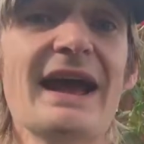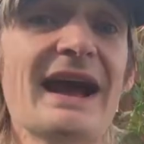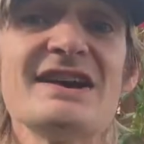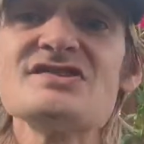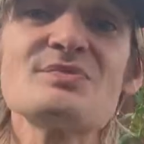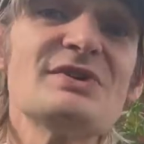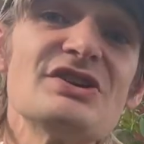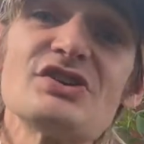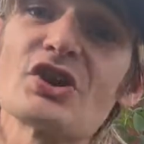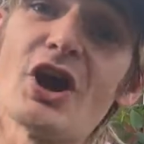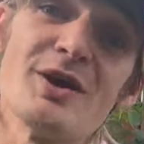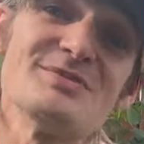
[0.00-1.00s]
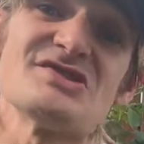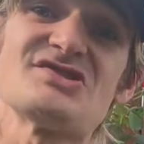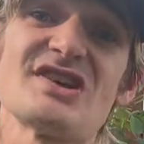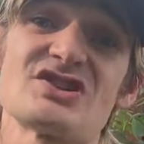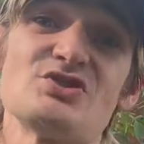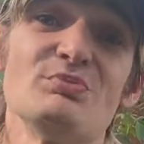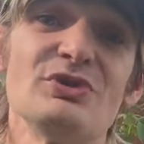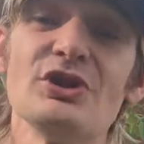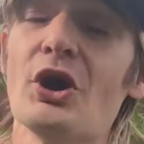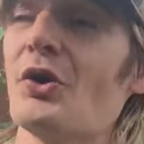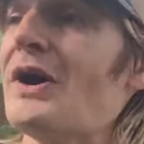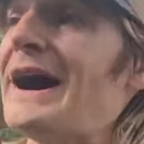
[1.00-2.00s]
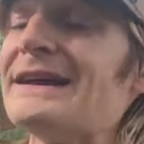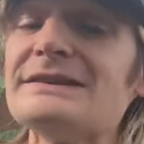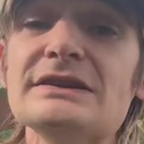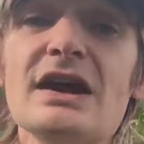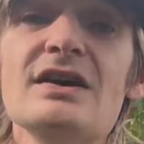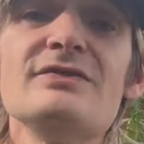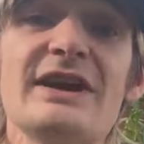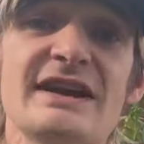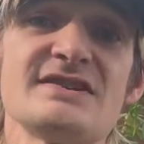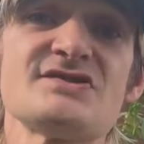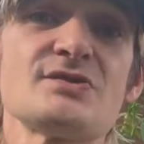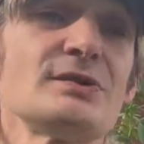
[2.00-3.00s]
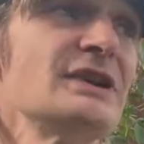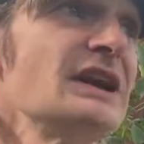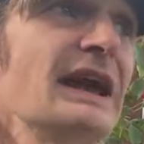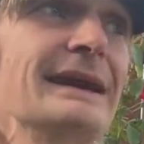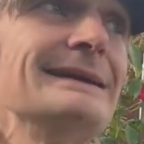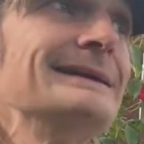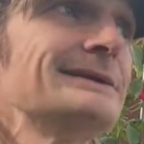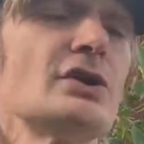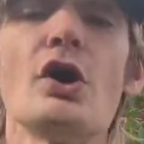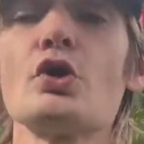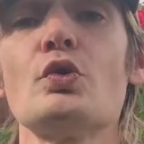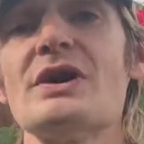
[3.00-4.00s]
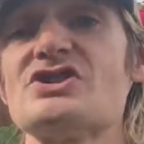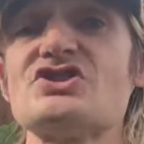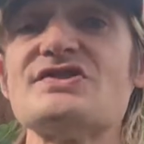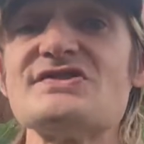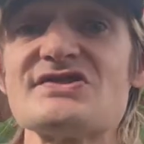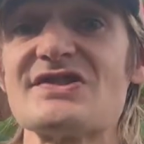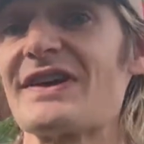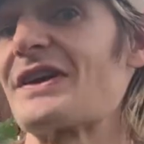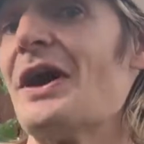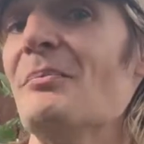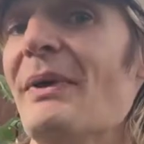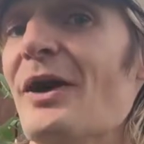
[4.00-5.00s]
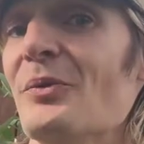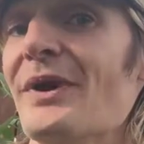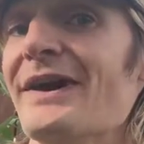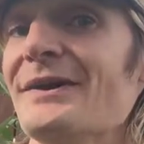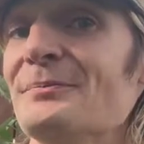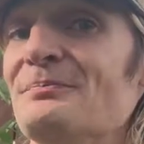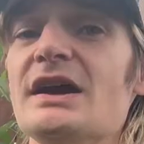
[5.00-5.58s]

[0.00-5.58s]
ask me in the comment section below. I love answering any and all questions that come my way.